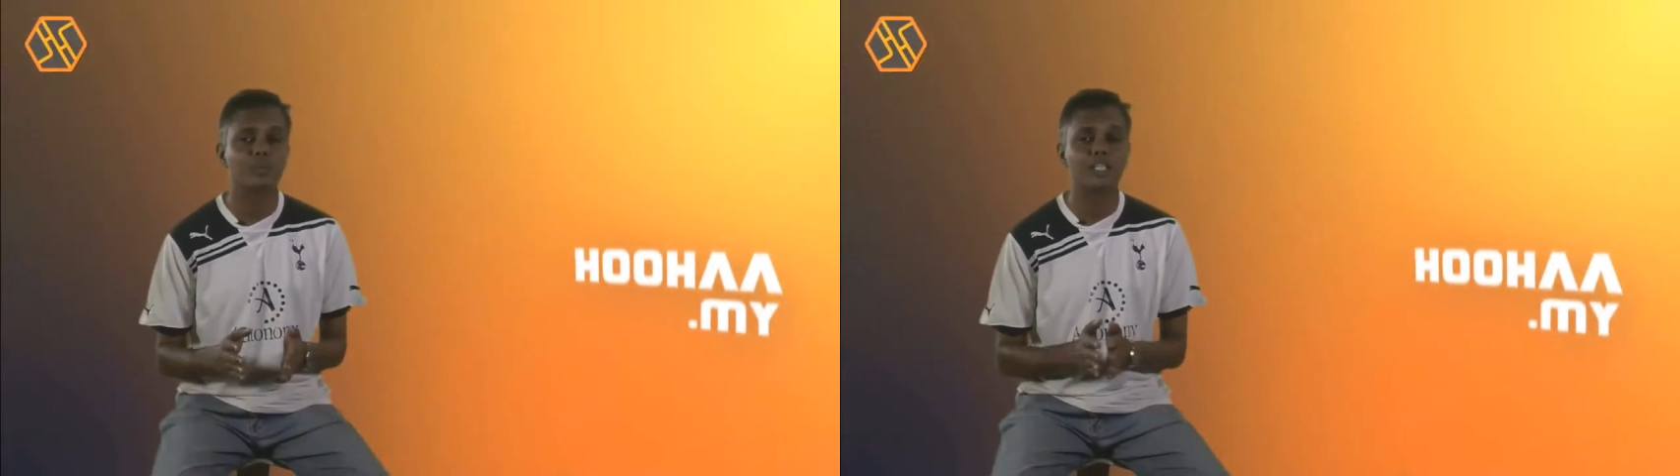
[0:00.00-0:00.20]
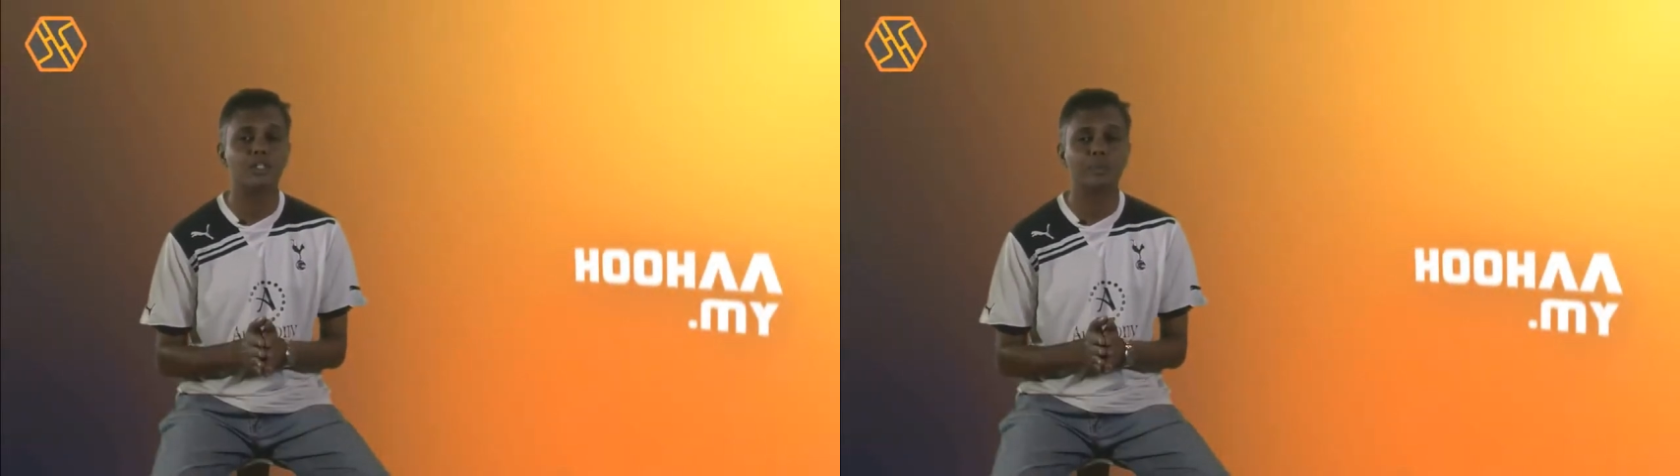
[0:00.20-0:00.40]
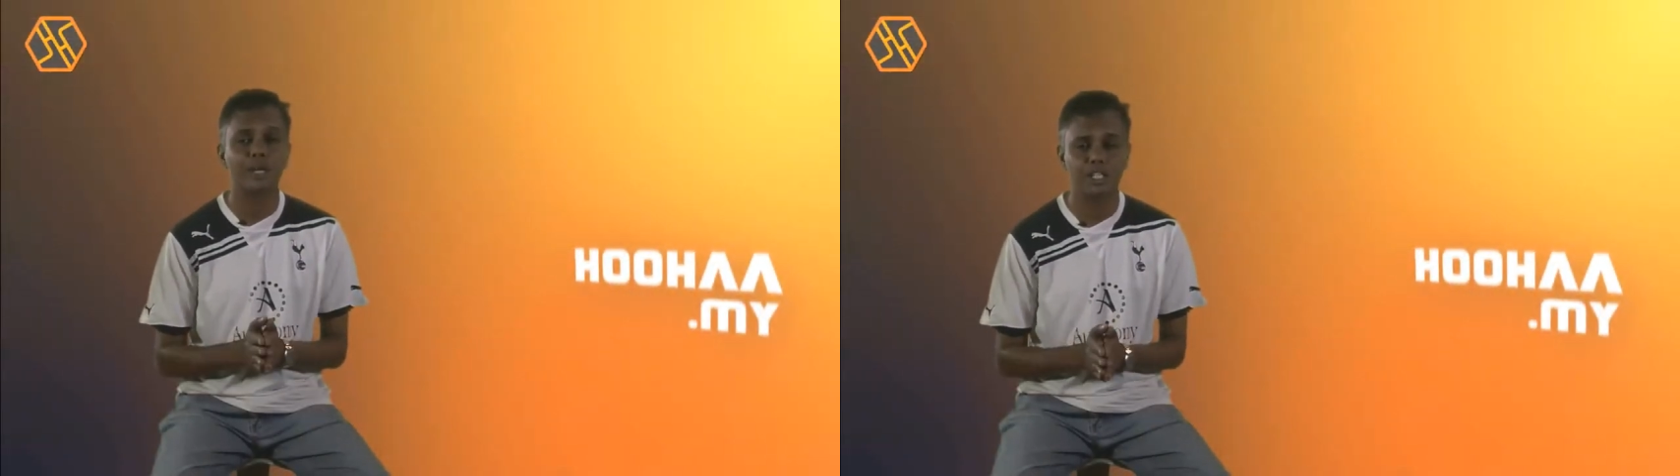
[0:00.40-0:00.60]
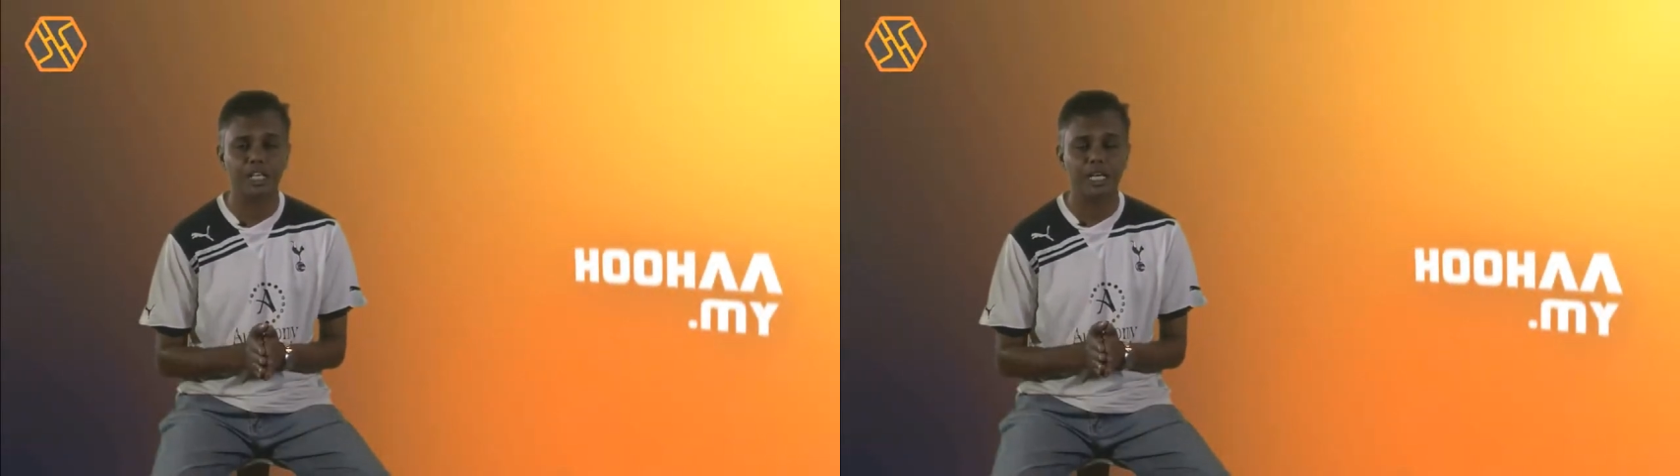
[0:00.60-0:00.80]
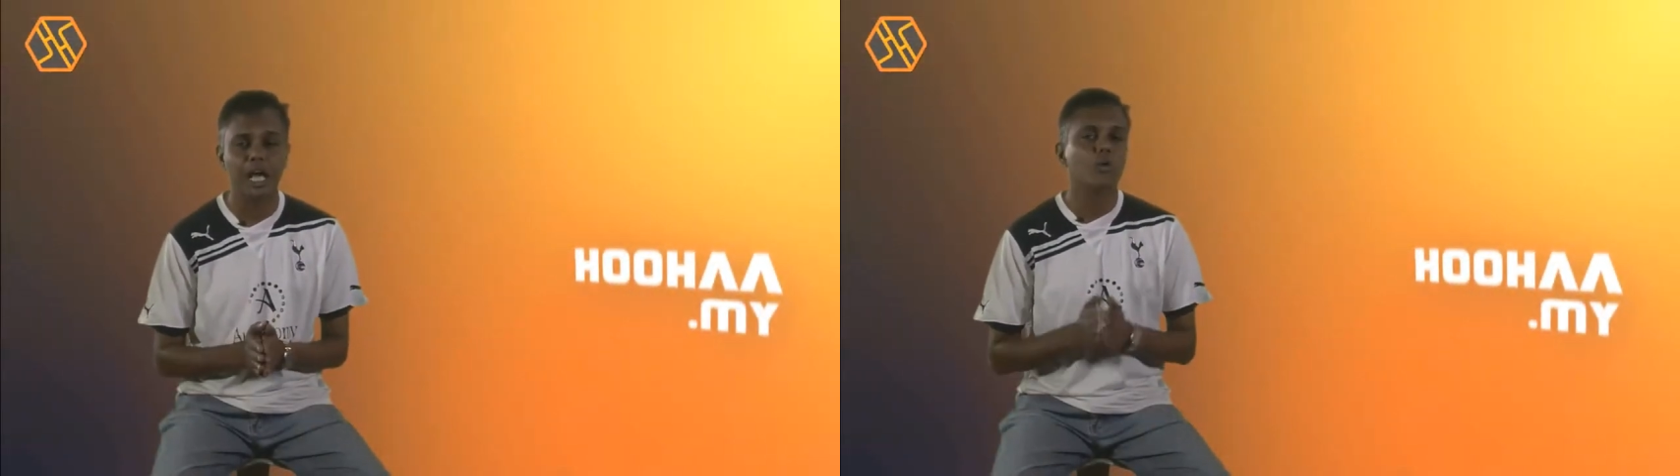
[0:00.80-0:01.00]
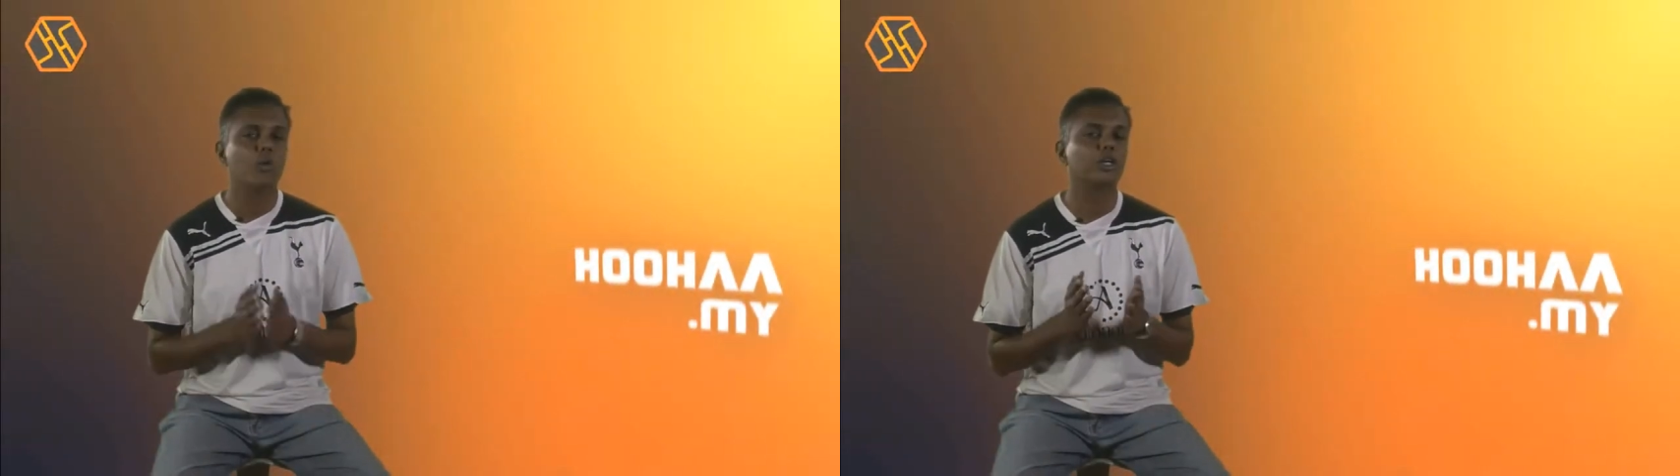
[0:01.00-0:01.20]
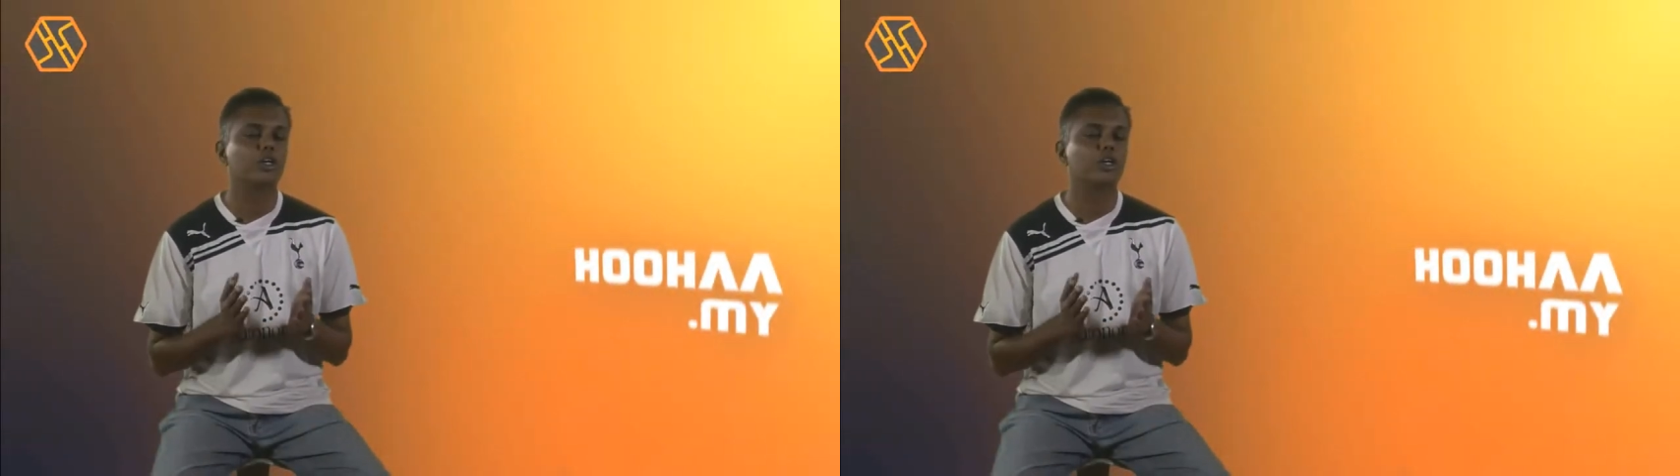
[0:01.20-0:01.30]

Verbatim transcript: especially when you